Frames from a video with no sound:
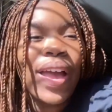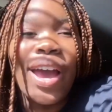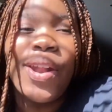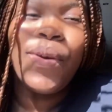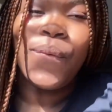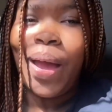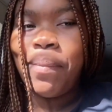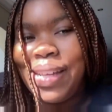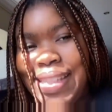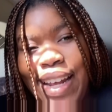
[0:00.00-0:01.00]
I don't know why I'm
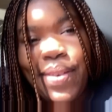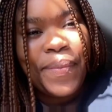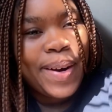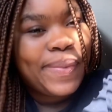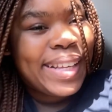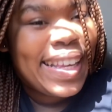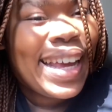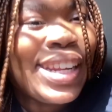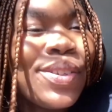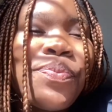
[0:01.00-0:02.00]
excited, but I'm excited.